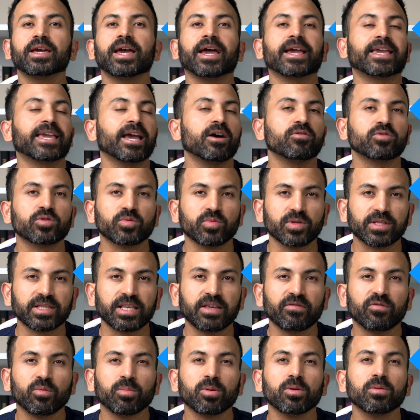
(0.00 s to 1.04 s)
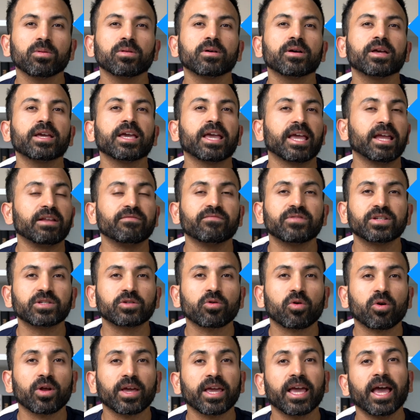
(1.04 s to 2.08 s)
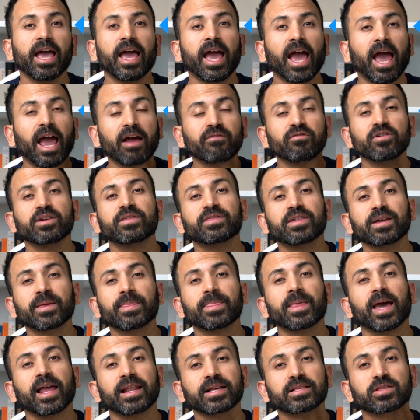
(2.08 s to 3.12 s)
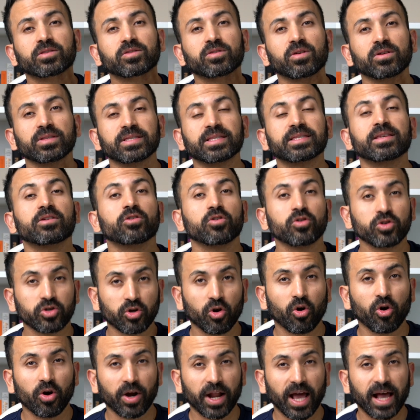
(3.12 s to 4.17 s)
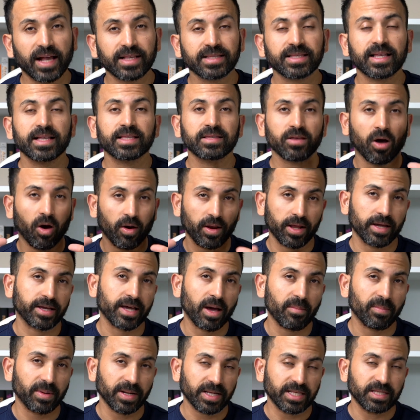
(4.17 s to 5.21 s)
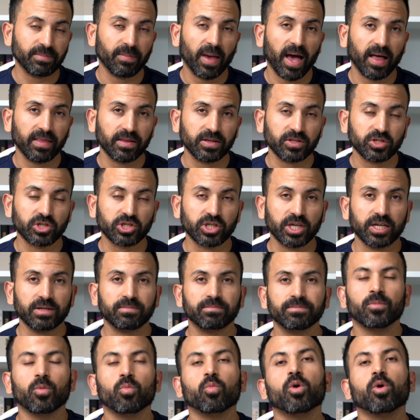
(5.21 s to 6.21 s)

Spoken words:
accounts receivable, inventory, everything that is considered current assets on a company's balance sheet.